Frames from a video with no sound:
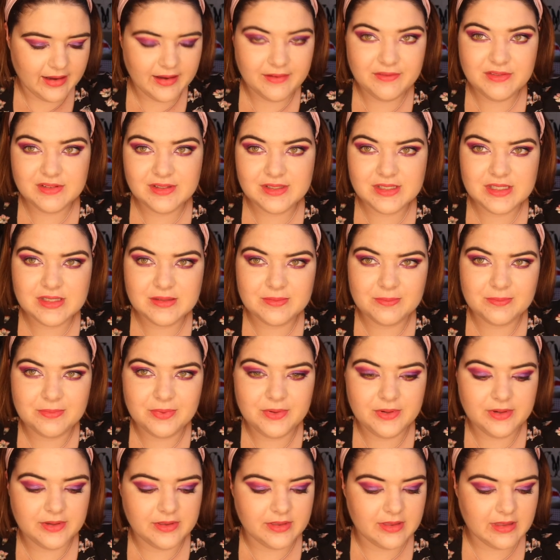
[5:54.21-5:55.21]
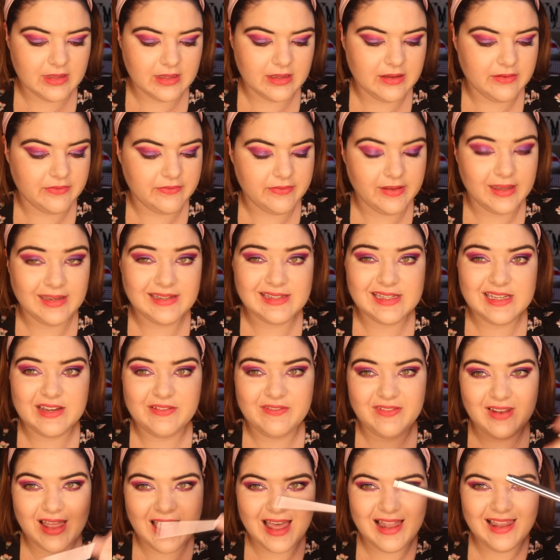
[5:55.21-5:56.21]
I've just put the Fenty
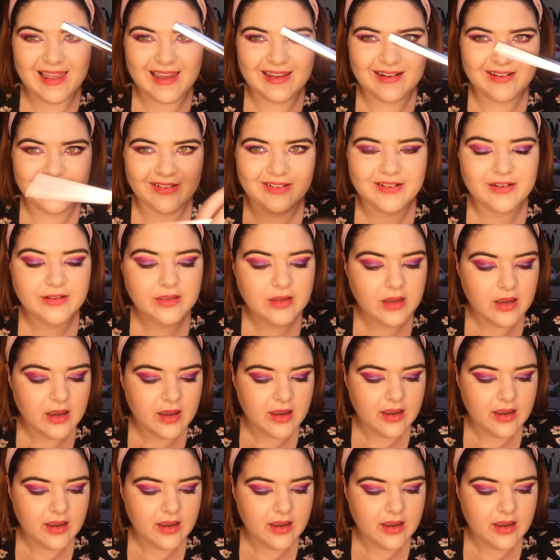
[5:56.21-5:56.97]
Flower Liner on.